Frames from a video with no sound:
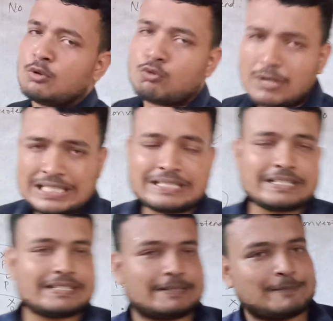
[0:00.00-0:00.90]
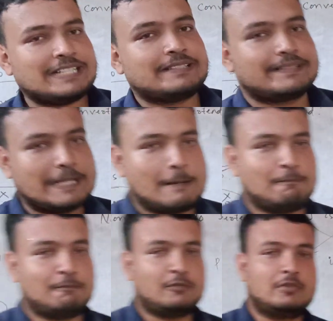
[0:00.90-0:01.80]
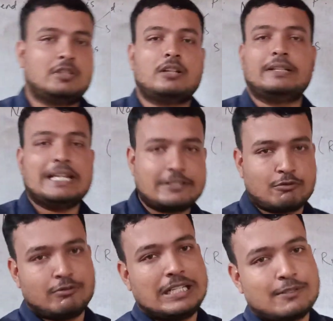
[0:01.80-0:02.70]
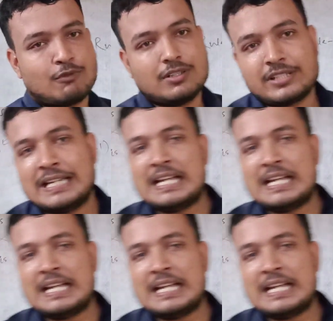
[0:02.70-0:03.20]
quality remains same the next rule is what